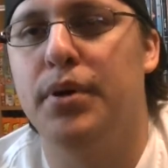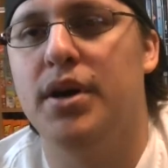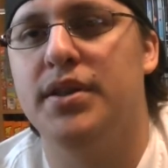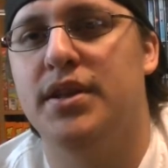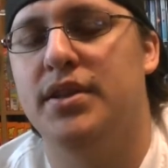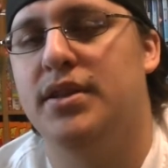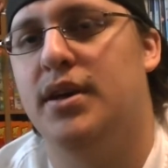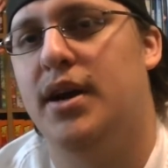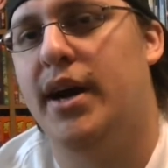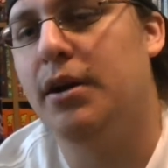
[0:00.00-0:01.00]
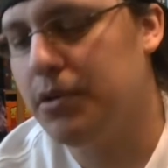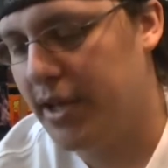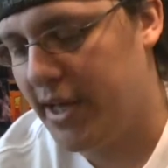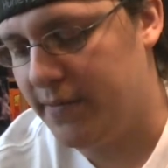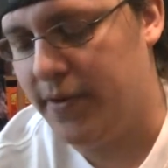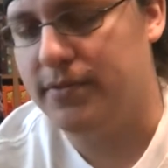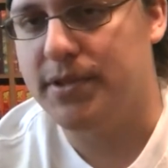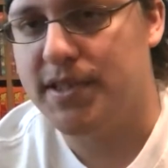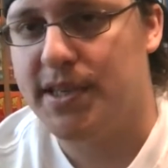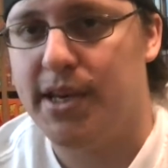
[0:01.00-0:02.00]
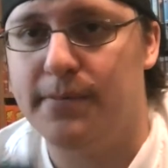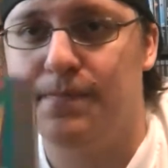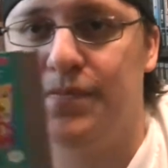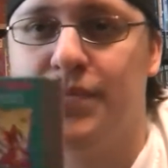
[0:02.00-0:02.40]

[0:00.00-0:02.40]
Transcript: but I really had fun with this game.